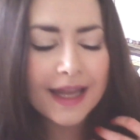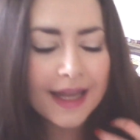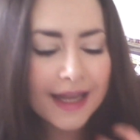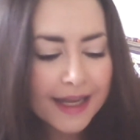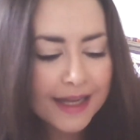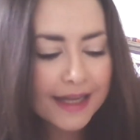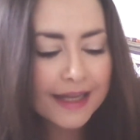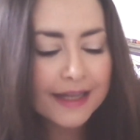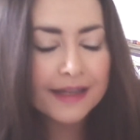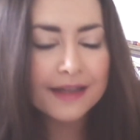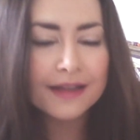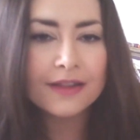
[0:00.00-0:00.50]

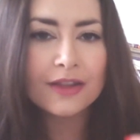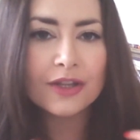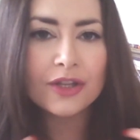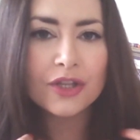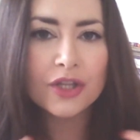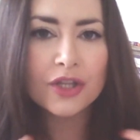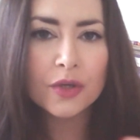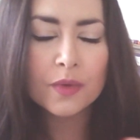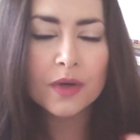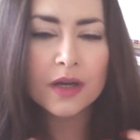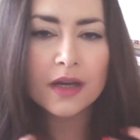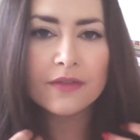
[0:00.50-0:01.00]
in that
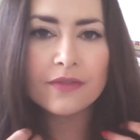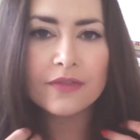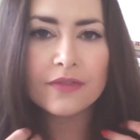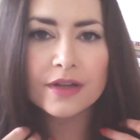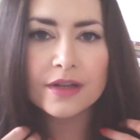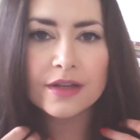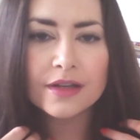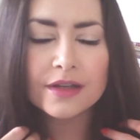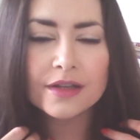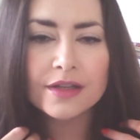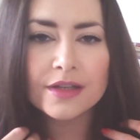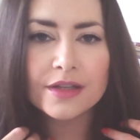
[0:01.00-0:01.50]
you have
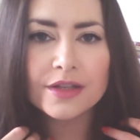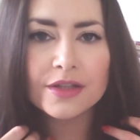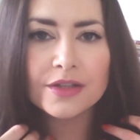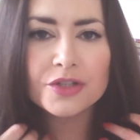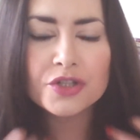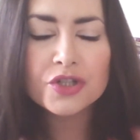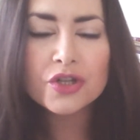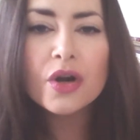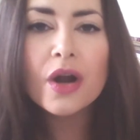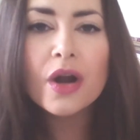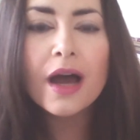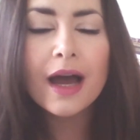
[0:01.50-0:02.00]

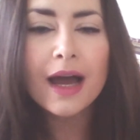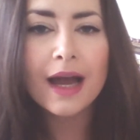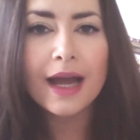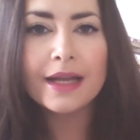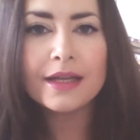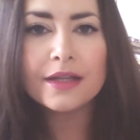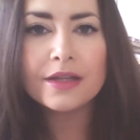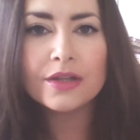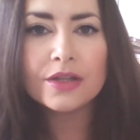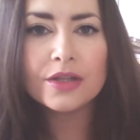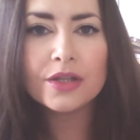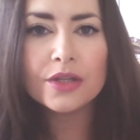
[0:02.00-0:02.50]

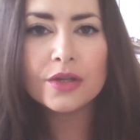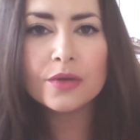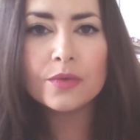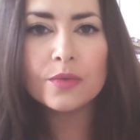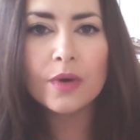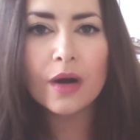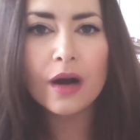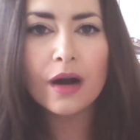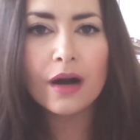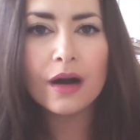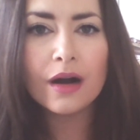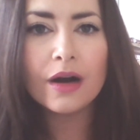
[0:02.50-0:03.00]
tried, that
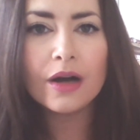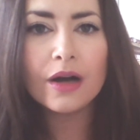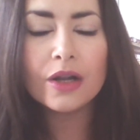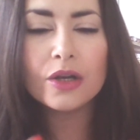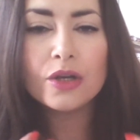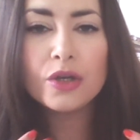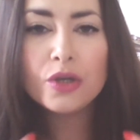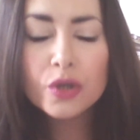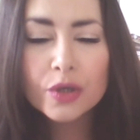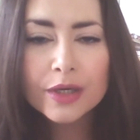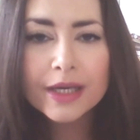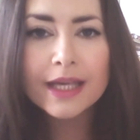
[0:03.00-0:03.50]
you are
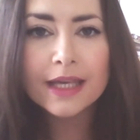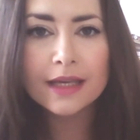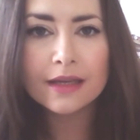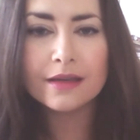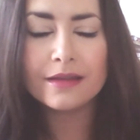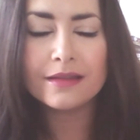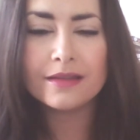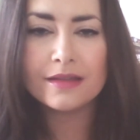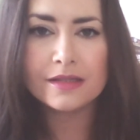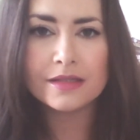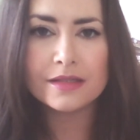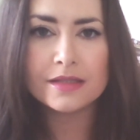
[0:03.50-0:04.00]
looking
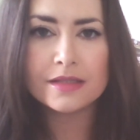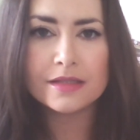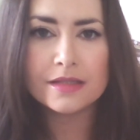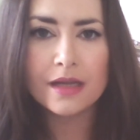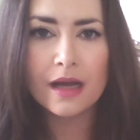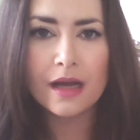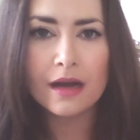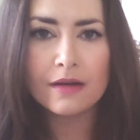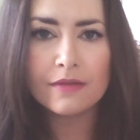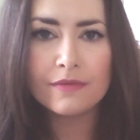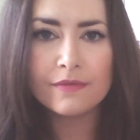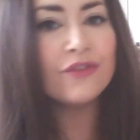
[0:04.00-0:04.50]
at this
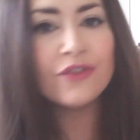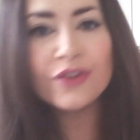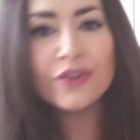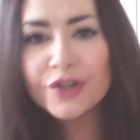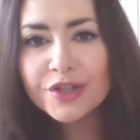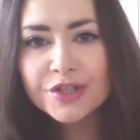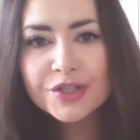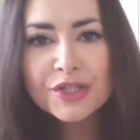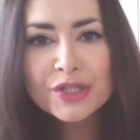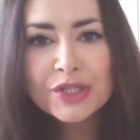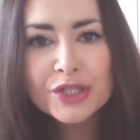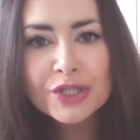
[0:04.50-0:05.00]
stuff
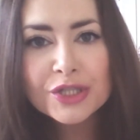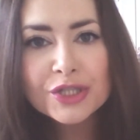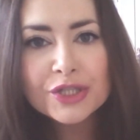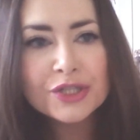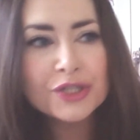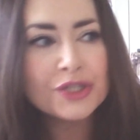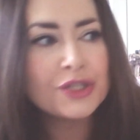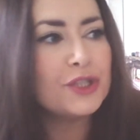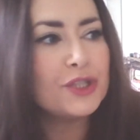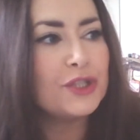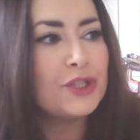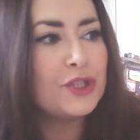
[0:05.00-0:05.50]

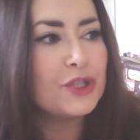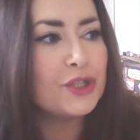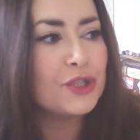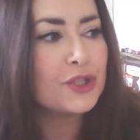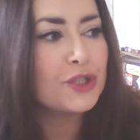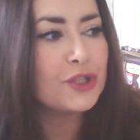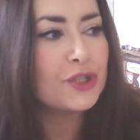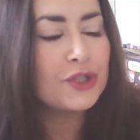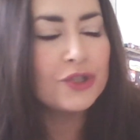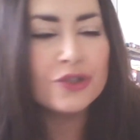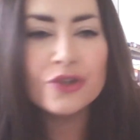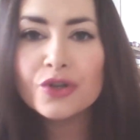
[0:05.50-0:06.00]
versus
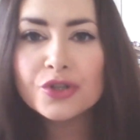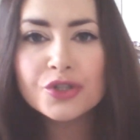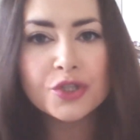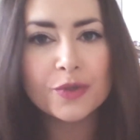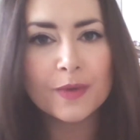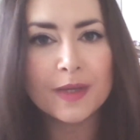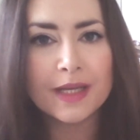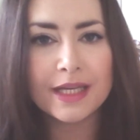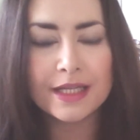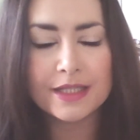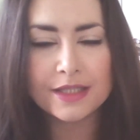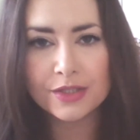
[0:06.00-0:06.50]
just not
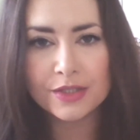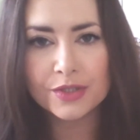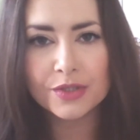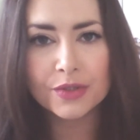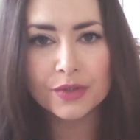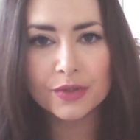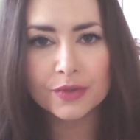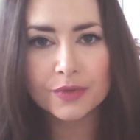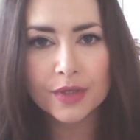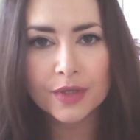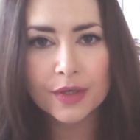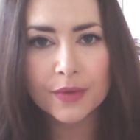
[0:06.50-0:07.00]
doing it at
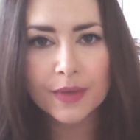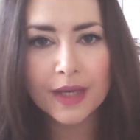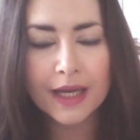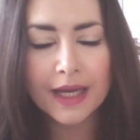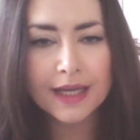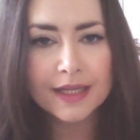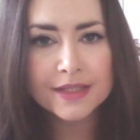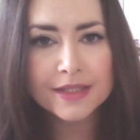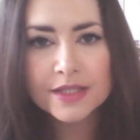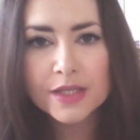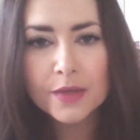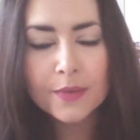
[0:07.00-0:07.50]
all.
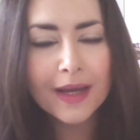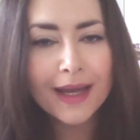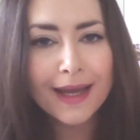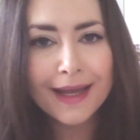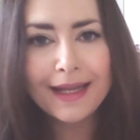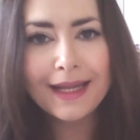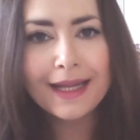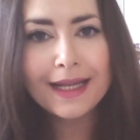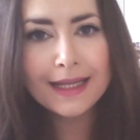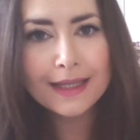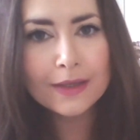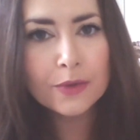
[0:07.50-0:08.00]
Okay, so
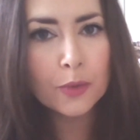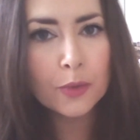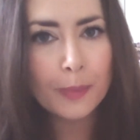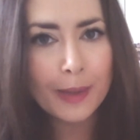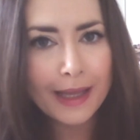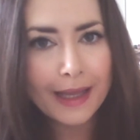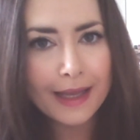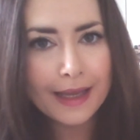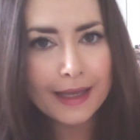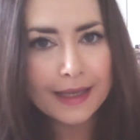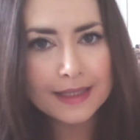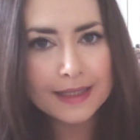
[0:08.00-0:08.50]
any little
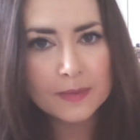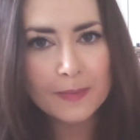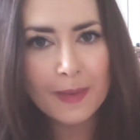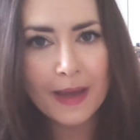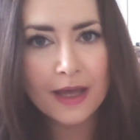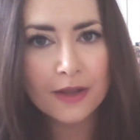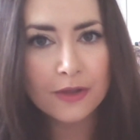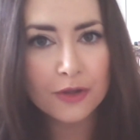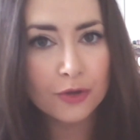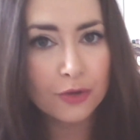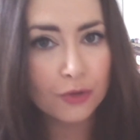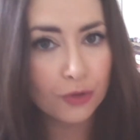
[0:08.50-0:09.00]
bit is
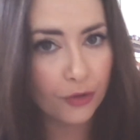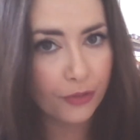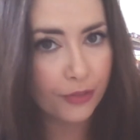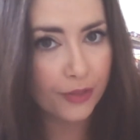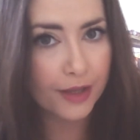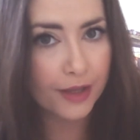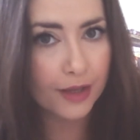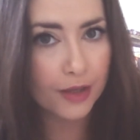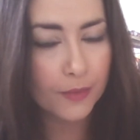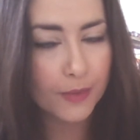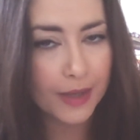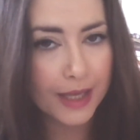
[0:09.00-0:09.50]
better than
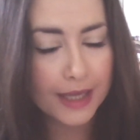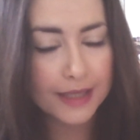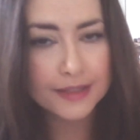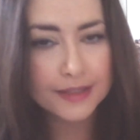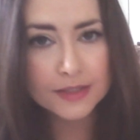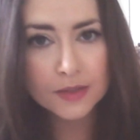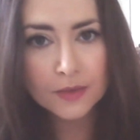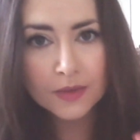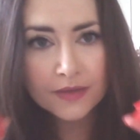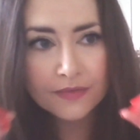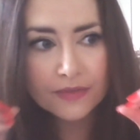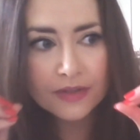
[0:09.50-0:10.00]
nothing. Okay,
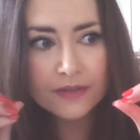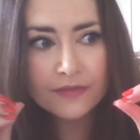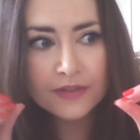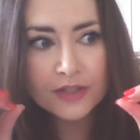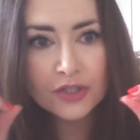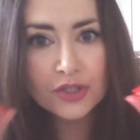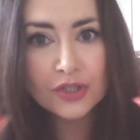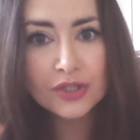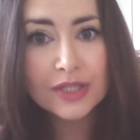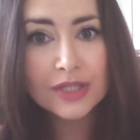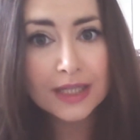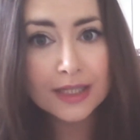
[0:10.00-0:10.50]
so even if it's
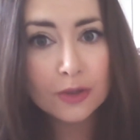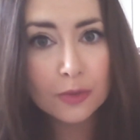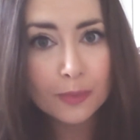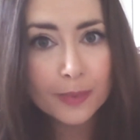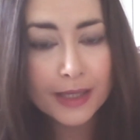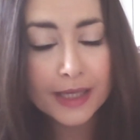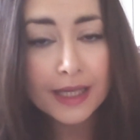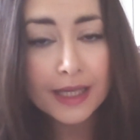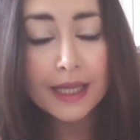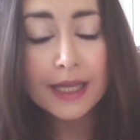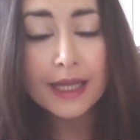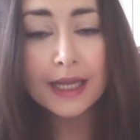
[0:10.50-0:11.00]
just a little
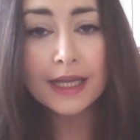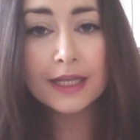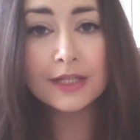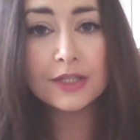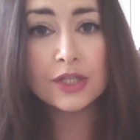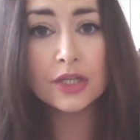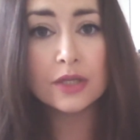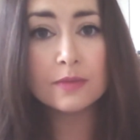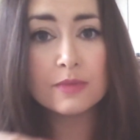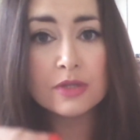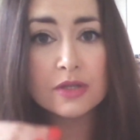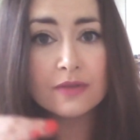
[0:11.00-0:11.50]
bit in
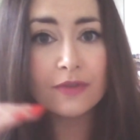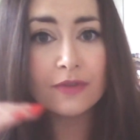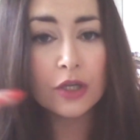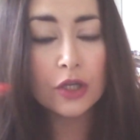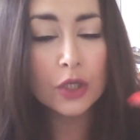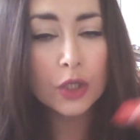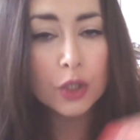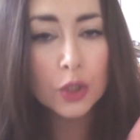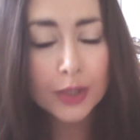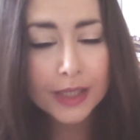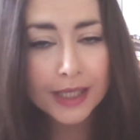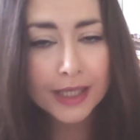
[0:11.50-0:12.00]
terms of
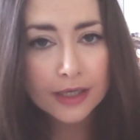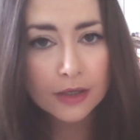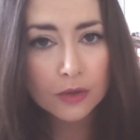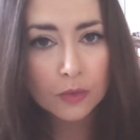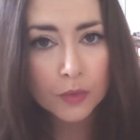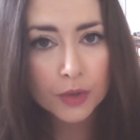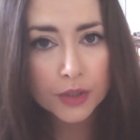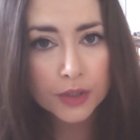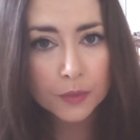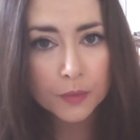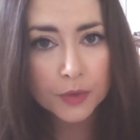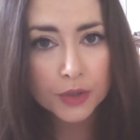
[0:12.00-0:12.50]
looking at
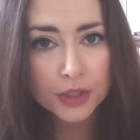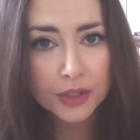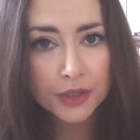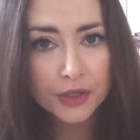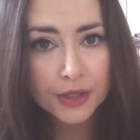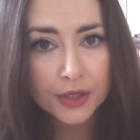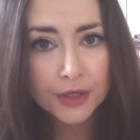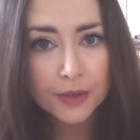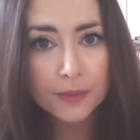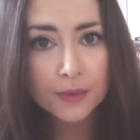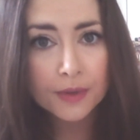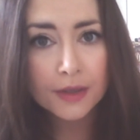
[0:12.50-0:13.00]
what you want
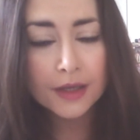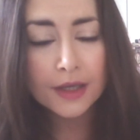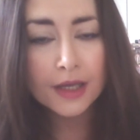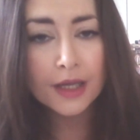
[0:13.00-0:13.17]
to do,